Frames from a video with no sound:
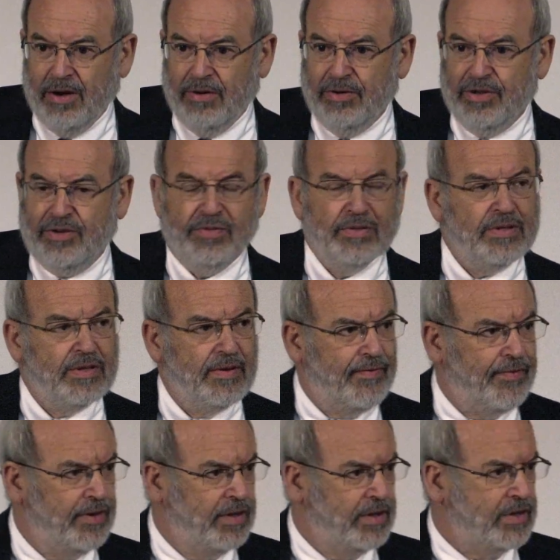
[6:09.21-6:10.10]
which was the
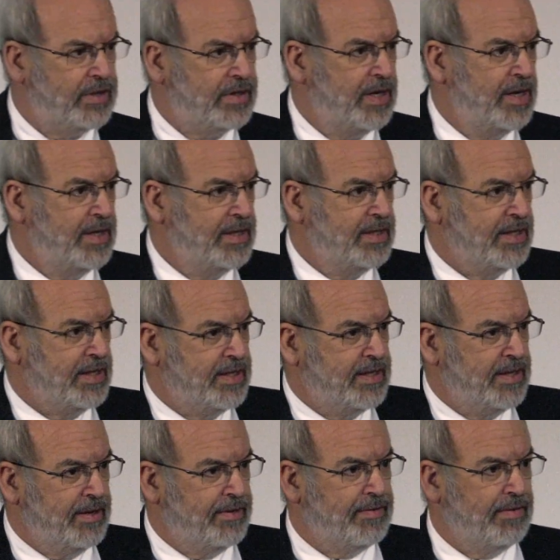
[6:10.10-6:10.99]
first
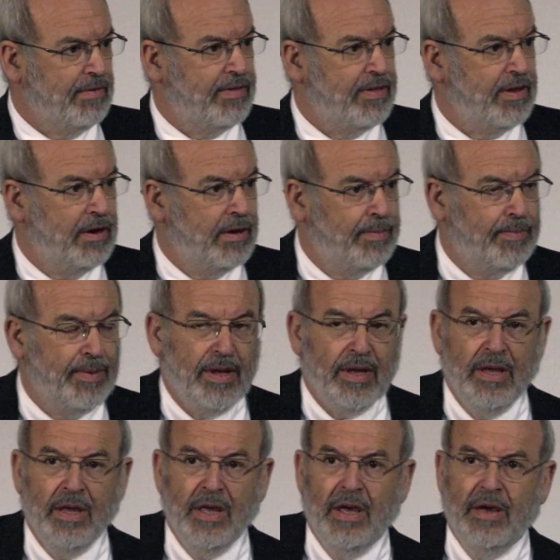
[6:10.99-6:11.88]
successful
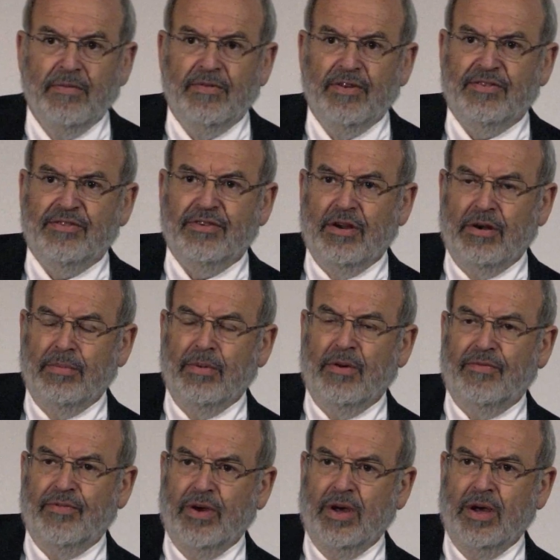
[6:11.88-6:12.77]
therapy
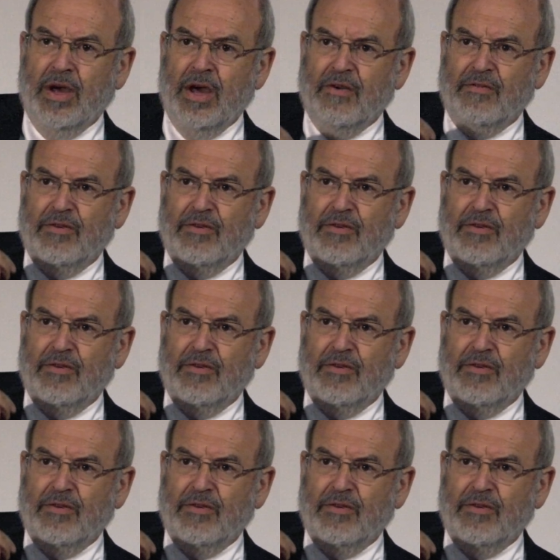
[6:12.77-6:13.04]
for